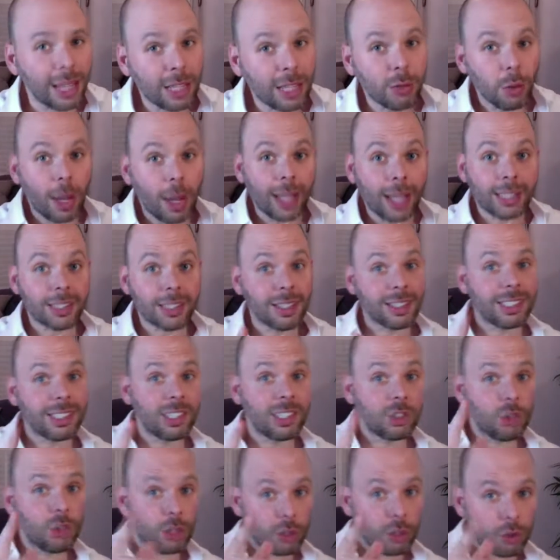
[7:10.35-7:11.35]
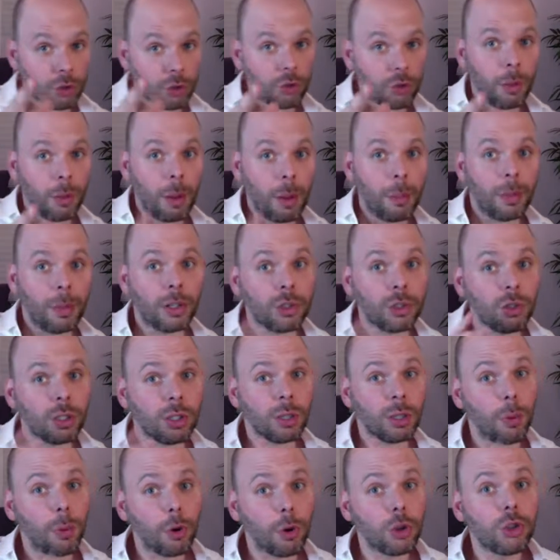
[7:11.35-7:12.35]
That's what anxiety is trying to do, remember. It's
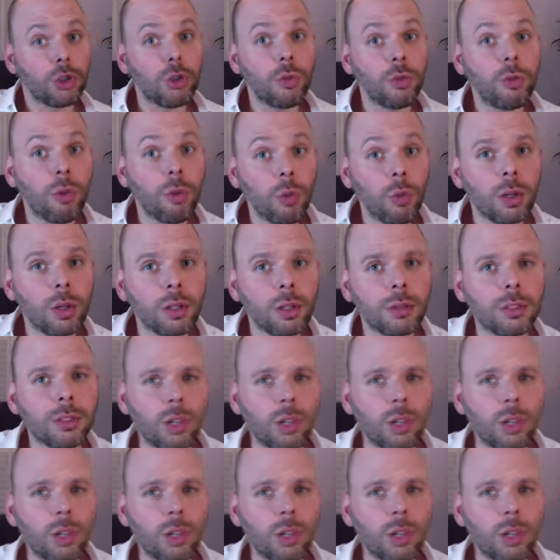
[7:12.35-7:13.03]
trying to push you forward.